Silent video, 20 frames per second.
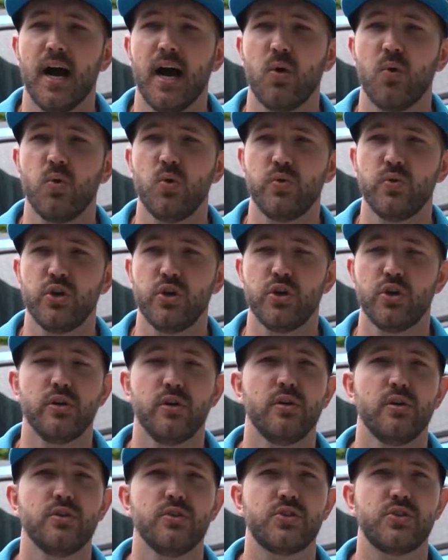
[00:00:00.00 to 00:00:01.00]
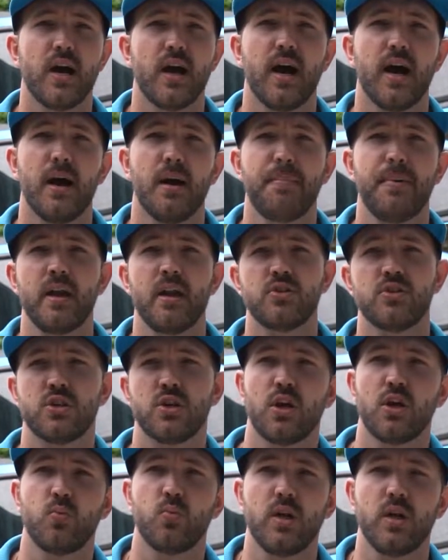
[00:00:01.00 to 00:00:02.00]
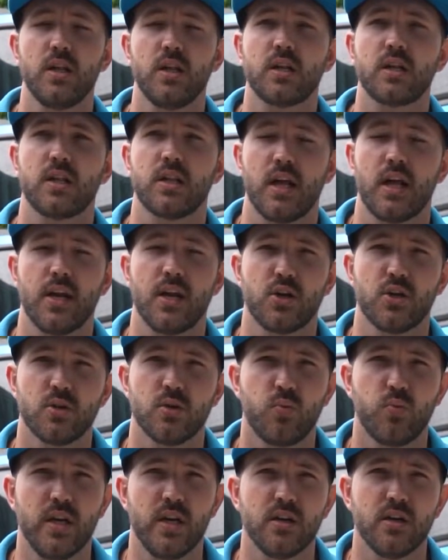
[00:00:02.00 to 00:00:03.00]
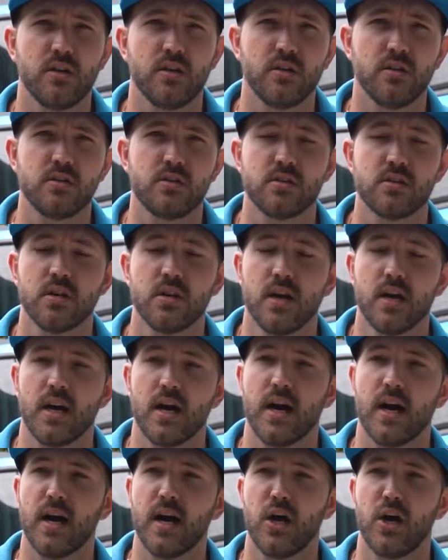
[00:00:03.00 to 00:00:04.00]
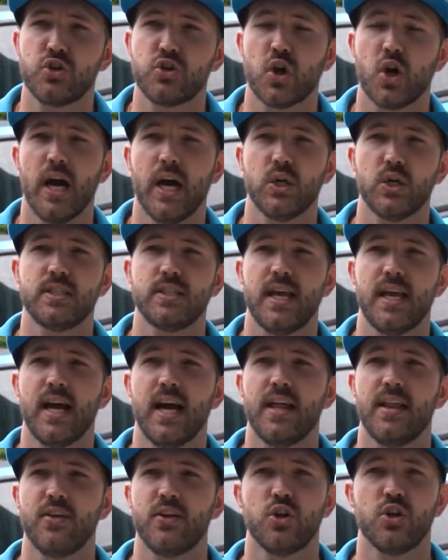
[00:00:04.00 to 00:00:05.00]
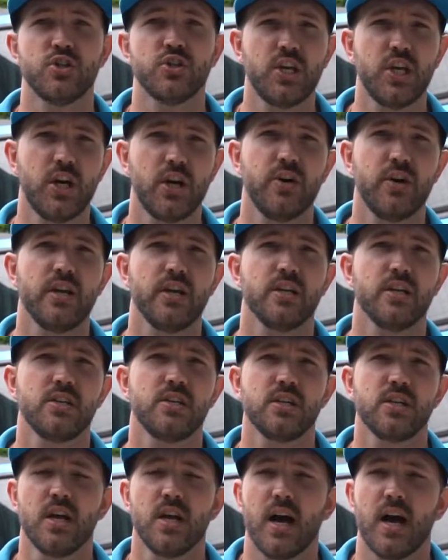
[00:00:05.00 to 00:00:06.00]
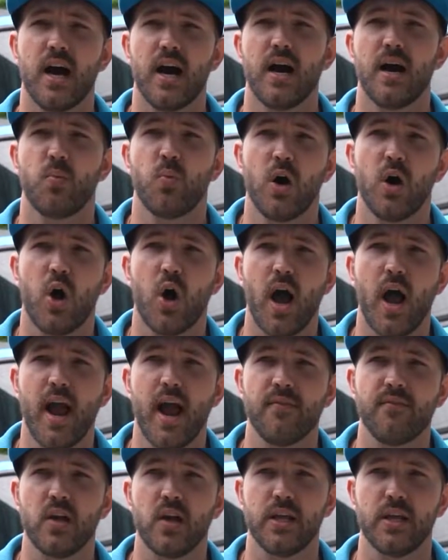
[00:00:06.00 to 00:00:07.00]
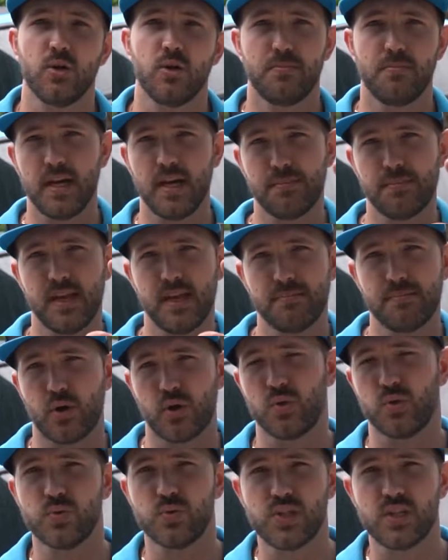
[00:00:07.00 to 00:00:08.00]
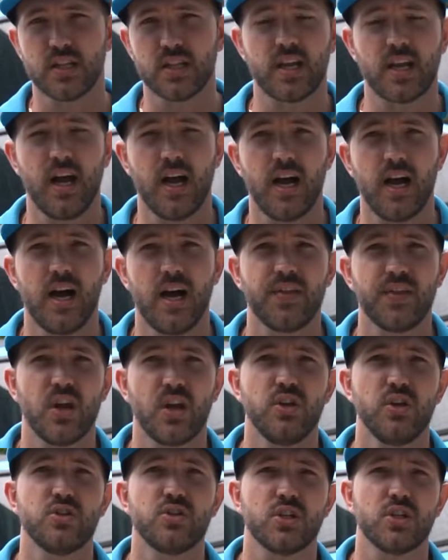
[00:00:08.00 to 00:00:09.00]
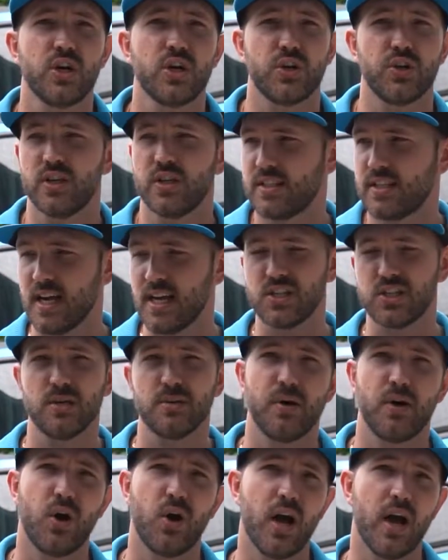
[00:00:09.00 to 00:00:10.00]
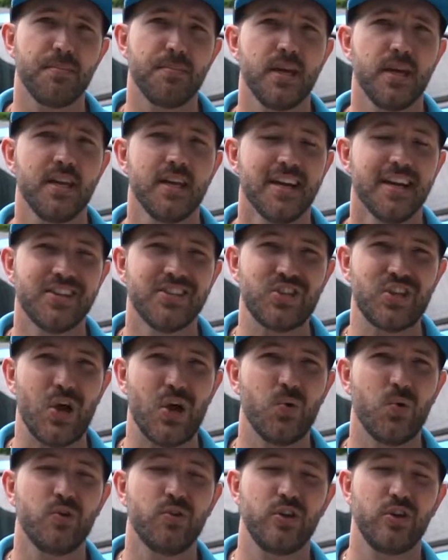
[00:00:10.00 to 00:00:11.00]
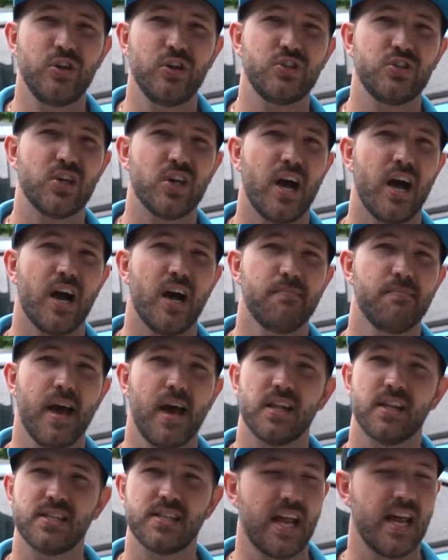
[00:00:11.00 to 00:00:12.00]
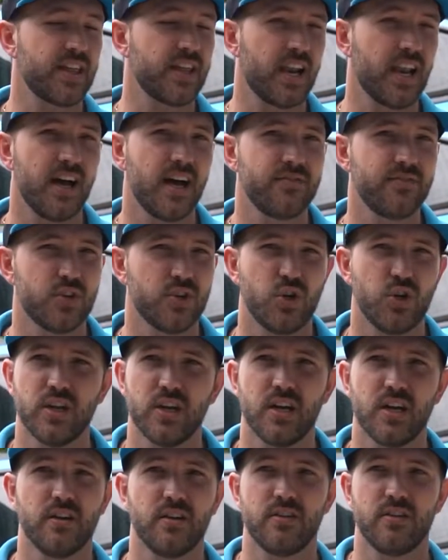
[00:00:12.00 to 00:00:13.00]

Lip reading: We'll use Bowden Zone Wheelie Clean on the wheels, dry it all down. And on interiors, while I have the little mini-me bottles in the car that I use a lot on the Tesla behind me. So we'll use Bowden's Leather Love on all the